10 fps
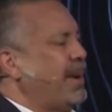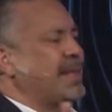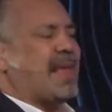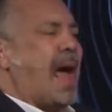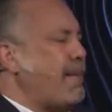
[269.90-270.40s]
But
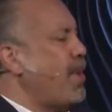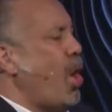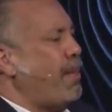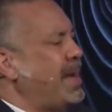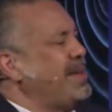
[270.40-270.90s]
at that
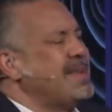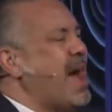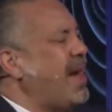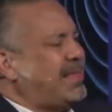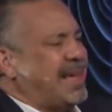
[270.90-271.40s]
moment,
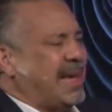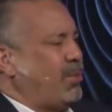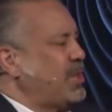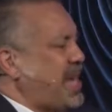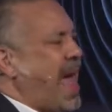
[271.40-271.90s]

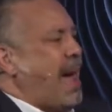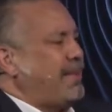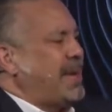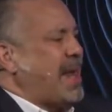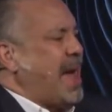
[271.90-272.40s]
nothing was happening.